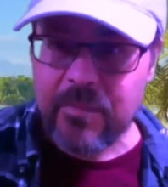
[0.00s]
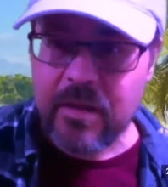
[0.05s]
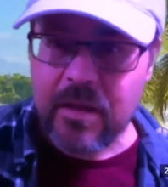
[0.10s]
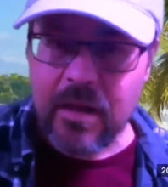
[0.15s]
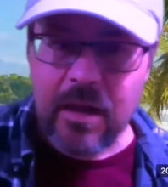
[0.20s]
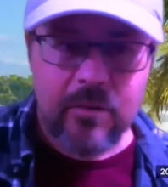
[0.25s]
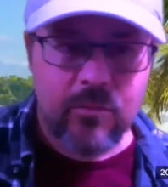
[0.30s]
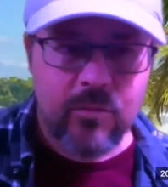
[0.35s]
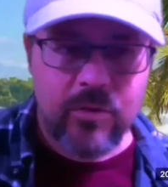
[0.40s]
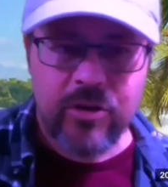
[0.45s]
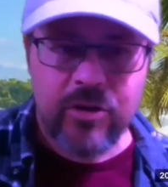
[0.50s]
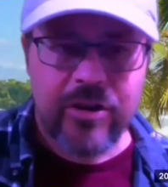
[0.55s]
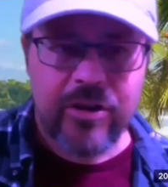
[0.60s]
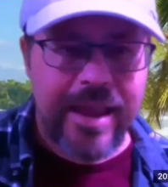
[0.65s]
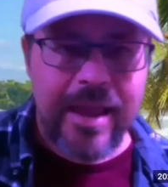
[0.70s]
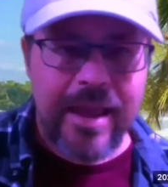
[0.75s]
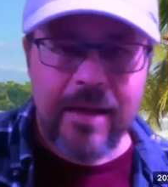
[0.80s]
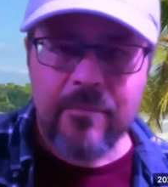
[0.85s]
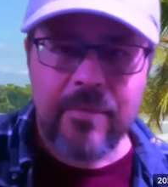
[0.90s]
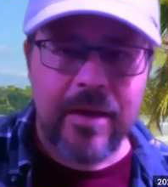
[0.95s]
And when you're
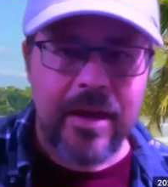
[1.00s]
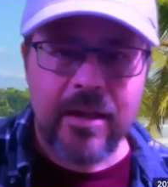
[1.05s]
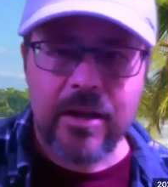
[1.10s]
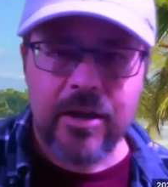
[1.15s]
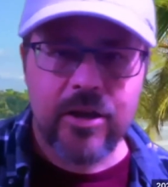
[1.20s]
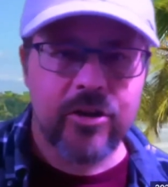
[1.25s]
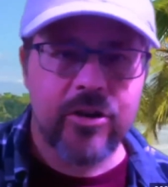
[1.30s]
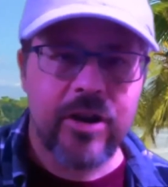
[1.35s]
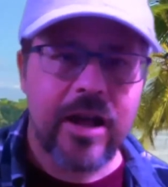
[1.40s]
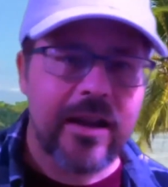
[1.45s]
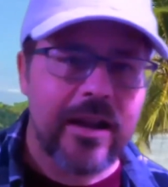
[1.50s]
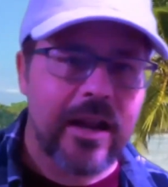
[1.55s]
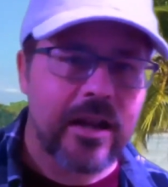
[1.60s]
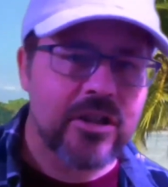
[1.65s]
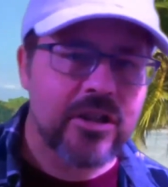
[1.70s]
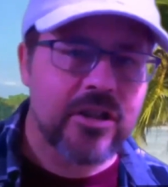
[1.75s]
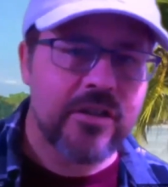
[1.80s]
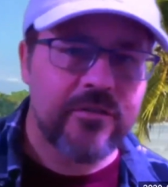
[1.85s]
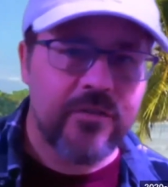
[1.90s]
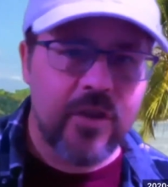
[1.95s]
campaigning, you're not
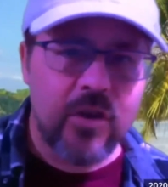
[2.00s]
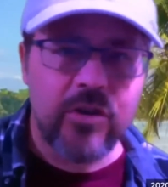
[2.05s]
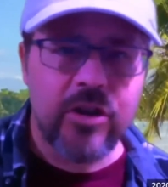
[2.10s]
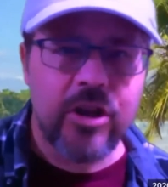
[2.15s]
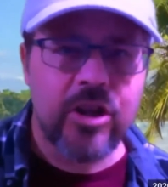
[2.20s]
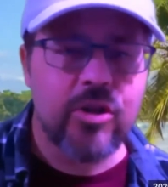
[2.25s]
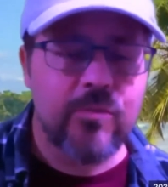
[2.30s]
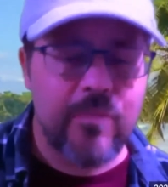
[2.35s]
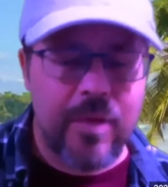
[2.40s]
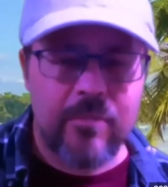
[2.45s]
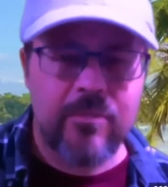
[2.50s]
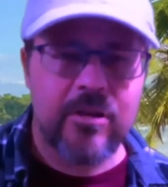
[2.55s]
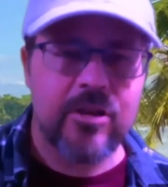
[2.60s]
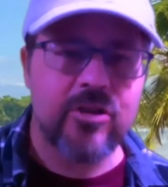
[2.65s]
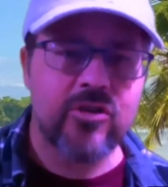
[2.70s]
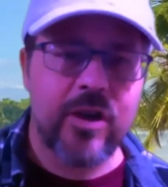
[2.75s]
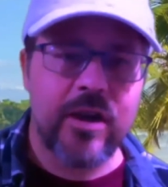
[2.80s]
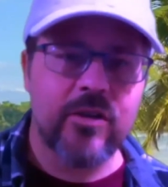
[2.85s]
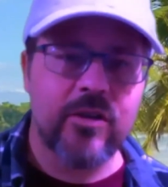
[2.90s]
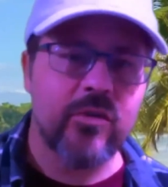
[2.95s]
actually voting. You may be
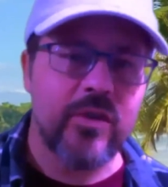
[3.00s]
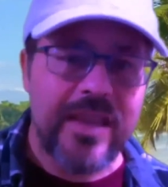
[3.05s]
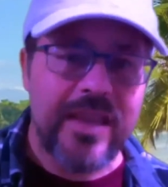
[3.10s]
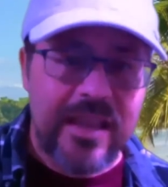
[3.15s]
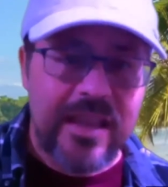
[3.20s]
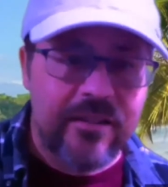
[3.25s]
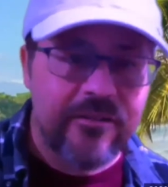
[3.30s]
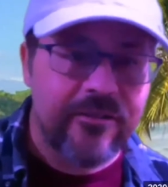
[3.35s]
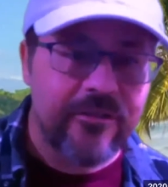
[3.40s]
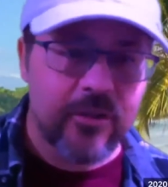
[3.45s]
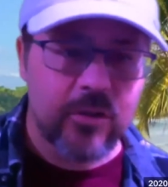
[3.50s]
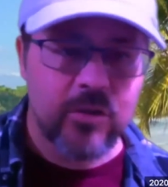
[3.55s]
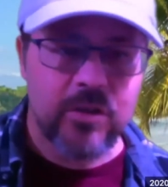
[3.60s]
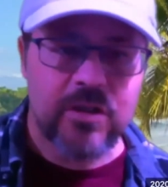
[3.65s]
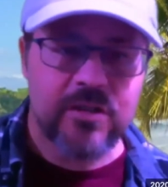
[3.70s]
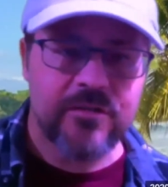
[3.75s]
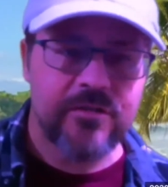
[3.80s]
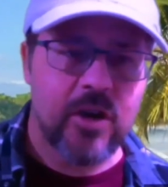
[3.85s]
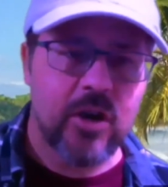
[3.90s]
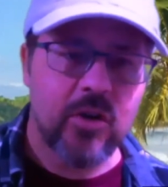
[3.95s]
trying to influence
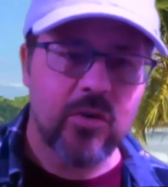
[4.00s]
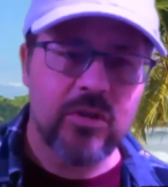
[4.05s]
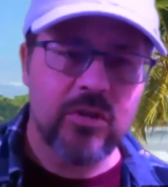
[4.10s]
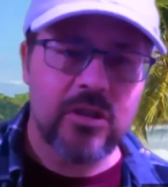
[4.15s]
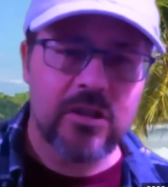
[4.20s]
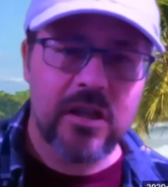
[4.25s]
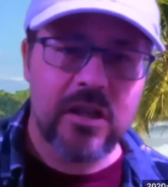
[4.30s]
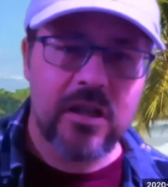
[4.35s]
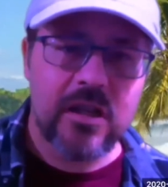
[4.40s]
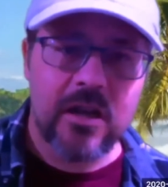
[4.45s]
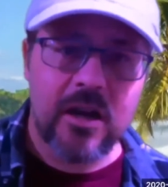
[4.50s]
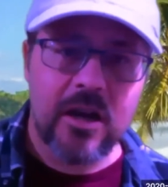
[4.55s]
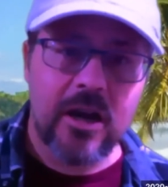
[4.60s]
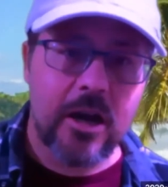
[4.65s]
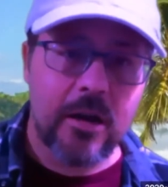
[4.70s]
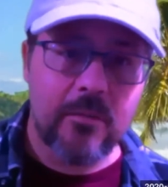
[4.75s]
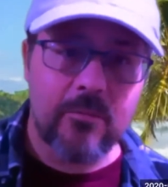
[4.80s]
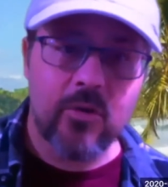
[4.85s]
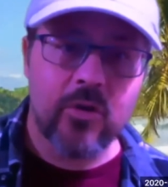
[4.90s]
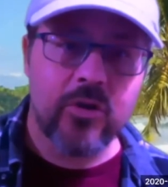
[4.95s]
votes,
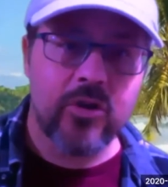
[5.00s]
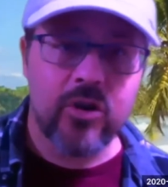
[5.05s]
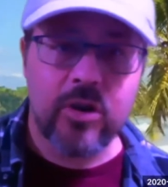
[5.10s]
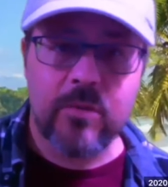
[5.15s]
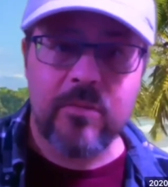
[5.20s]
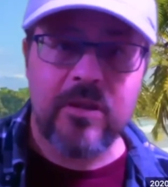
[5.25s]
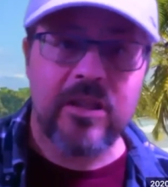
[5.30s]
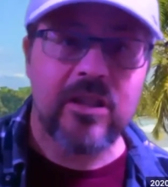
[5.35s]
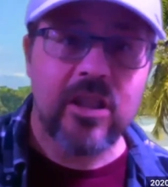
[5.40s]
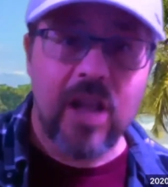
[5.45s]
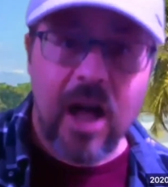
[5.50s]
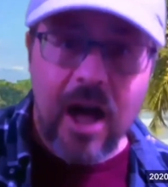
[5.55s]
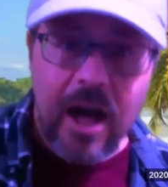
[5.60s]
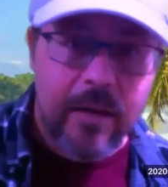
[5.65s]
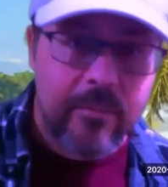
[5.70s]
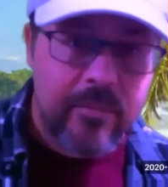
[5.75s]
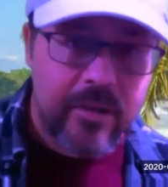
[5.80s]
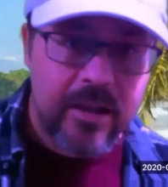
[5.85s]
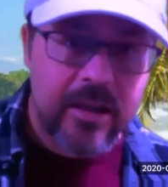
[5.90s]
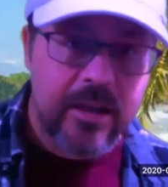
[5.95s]
or you can be
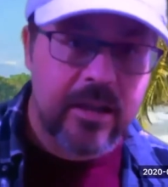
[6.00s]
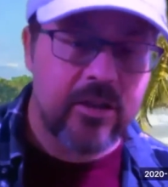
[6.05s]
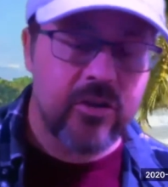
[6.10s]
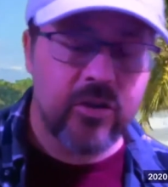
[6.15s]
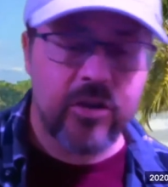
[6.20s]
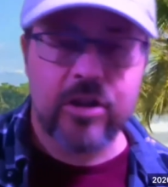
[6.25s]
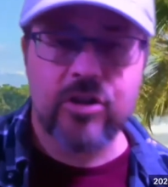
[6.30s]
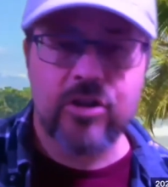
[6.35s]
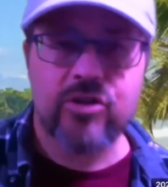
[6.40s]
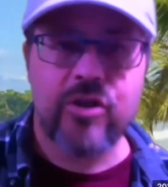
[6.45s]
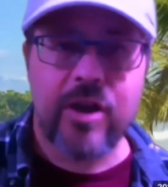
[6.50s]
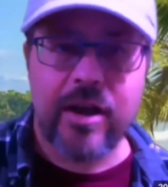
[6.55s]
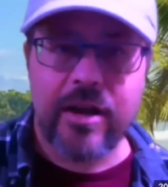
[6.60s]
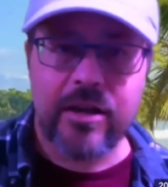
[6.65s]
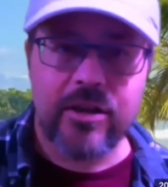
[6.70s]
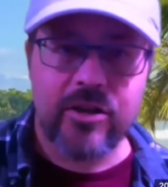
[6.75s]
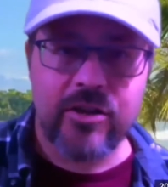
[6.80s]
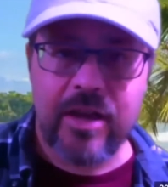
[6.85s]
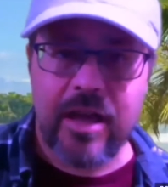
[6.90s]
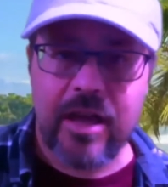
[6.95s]
lobbying. You can try
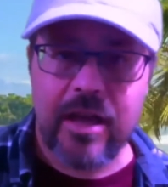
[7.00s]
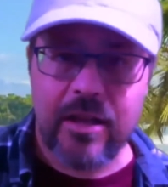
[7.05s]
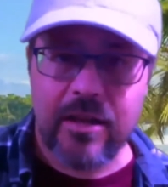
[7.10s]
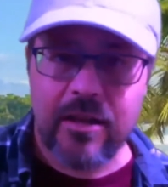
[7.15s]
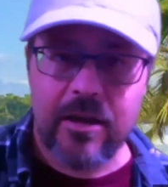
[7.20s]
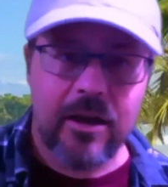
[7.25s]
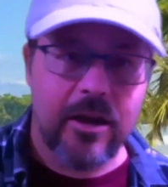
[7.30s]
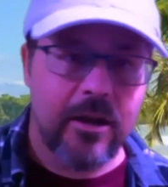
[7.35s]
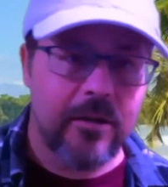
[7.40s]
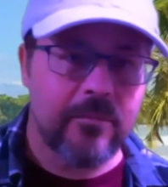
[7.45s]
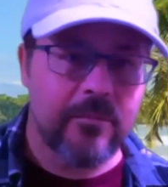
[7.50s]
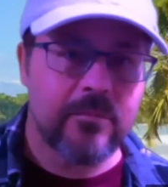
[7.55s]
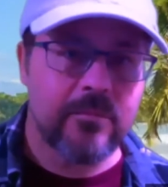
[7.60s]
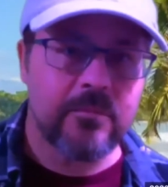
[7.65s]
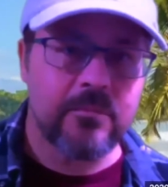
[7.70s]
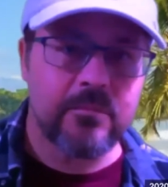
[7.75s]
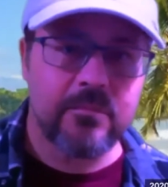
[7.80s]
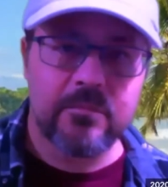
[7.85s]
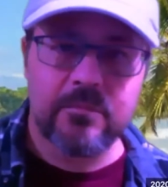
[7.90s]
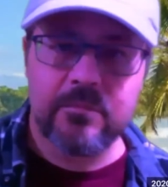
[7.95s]
to get
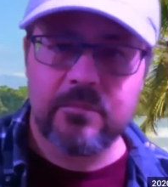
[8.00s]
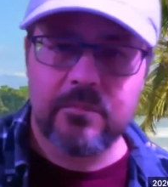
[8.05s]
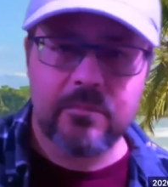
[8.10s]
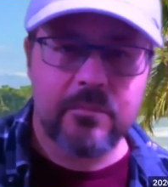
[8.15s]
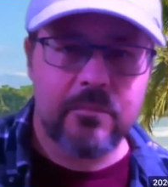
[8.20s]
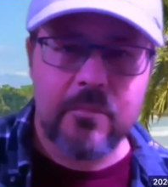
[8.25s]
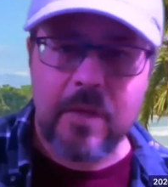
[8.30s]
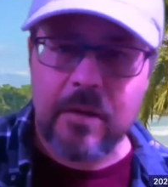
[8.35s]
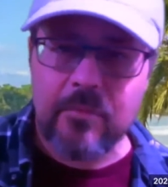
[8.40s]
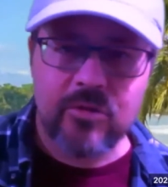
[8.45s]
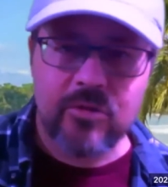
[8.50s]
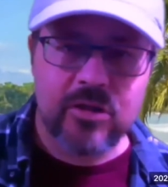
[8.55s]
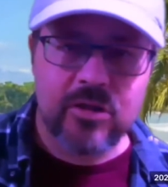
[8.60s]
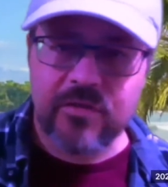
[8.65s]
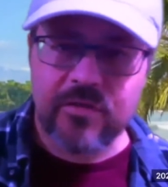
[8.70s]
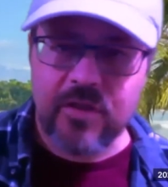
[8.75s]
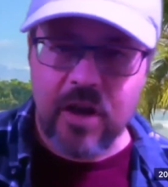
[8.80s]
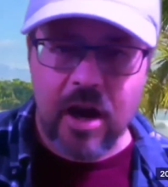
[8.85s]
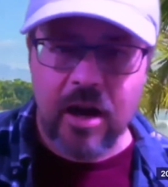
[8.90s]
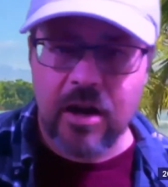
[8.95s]
members of
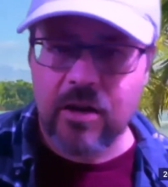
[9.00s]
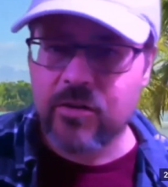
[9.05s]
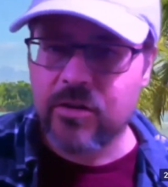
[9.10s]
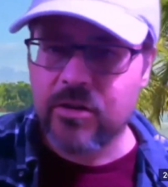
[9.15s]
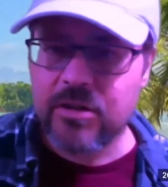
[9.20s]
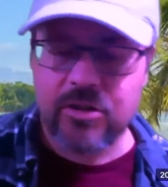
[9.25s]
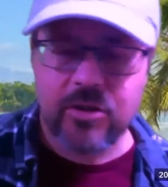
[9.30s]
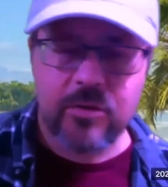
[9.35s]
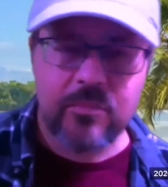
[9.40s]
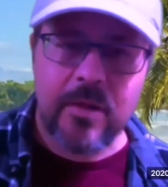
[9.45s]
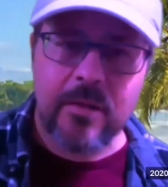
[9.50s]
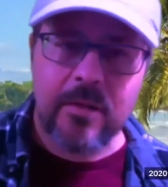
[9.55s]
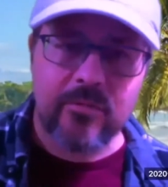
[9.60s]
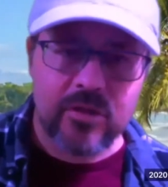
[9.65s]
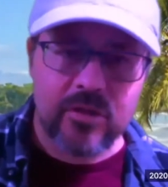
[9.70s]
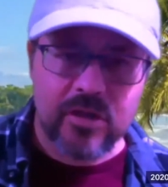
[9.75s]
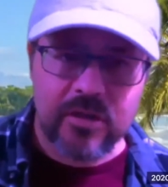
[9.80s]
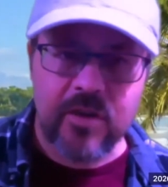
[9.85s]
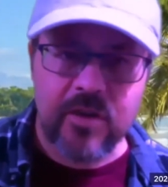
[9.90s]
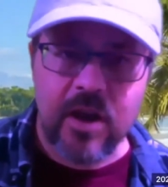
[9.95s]
Congress or members
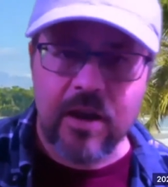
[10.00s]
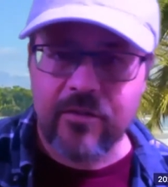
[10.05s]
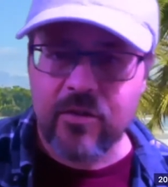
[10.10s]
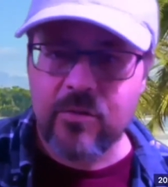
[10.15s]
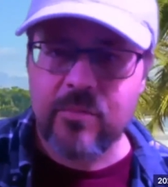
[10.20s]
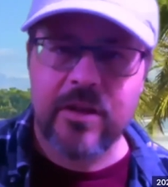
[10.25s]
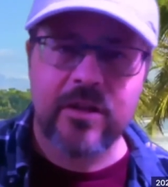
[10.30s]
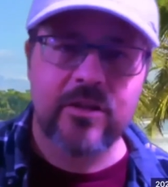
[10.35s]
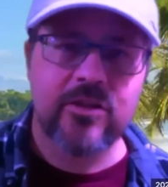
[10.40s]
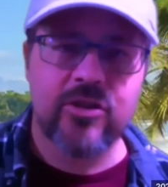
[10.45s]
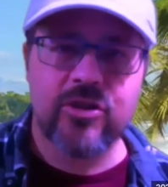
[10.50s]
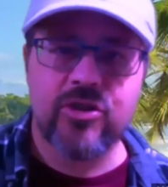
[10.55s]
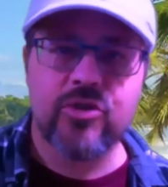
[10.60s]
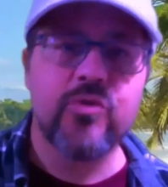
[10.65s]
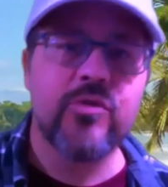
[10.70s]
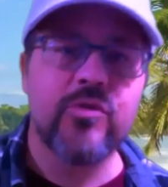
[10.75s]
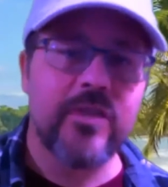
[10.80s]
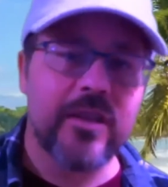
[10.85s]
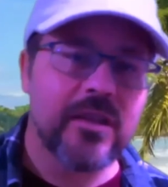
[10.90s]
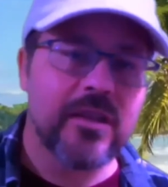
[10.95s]
of government to do
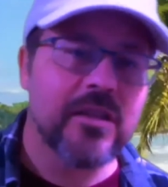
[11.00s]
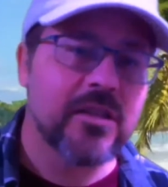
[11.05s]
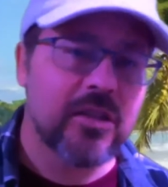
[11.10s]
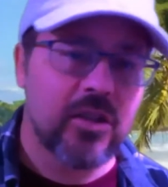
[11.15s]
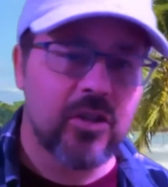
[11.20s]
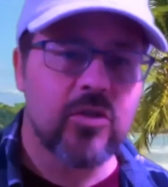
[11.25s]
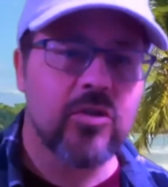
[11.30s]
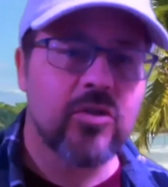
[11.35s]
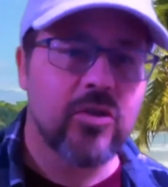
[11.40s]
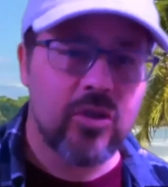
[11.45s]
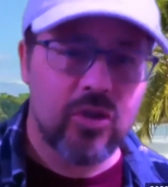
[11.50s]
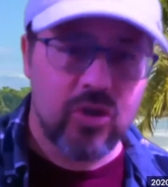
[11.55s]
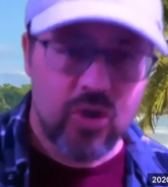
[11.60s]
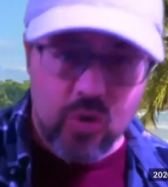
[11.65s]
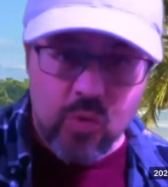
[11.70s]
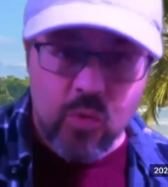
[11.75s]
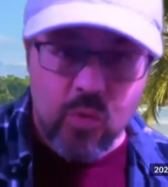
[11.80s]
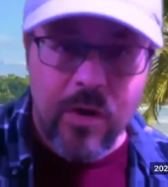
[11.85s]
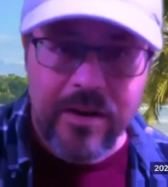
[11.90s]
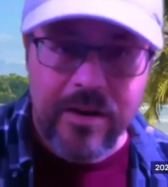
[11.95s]
things that you
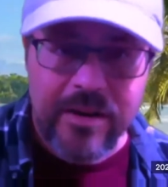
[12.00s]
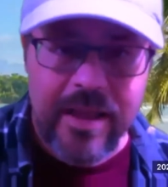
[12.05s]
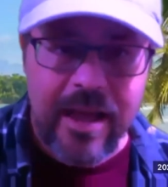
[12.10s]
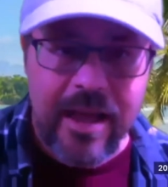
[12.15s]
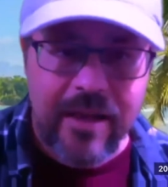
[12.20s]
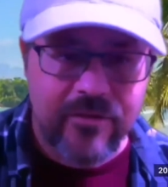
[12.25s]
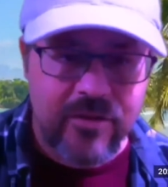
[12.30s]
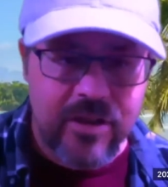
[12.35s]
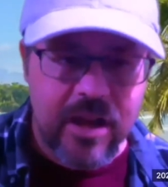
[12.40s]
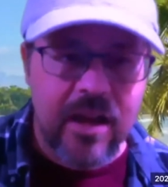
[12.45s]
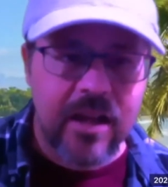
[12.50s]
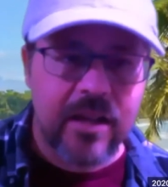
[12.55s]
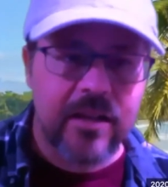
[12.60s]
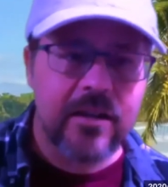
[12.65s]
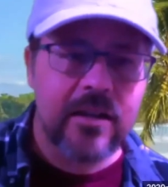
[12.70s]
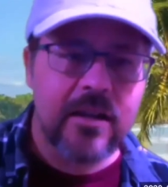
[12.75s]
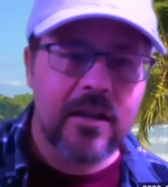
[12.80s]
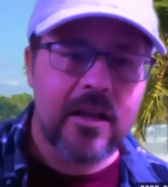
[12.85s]
want to have done.